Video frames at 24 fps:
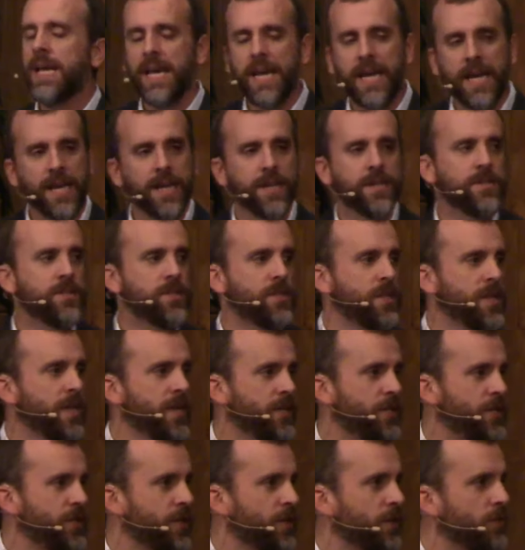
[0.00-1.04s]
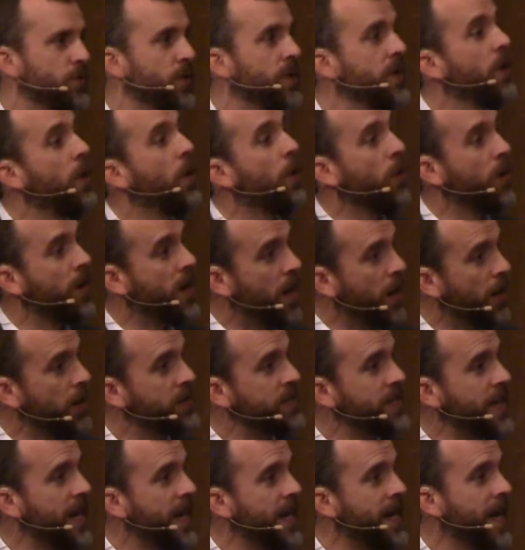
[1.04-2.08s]
his children, or in our
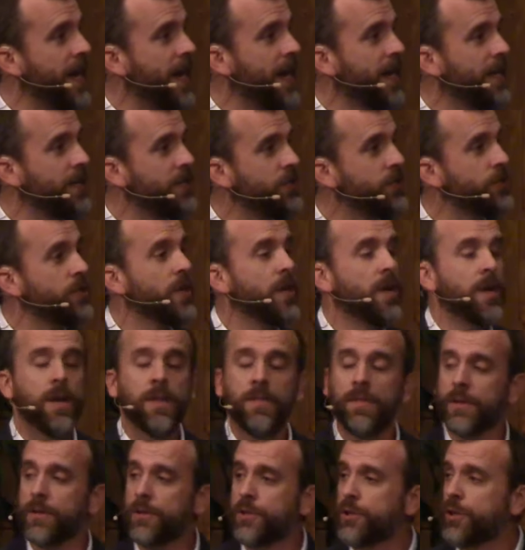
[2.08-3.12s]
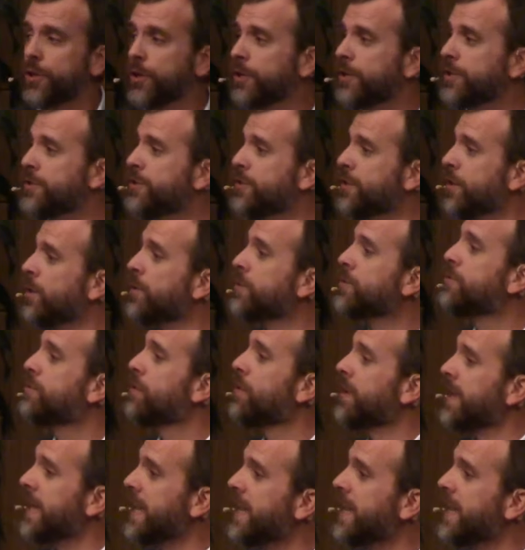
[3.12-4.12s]
day and age, the church, those who are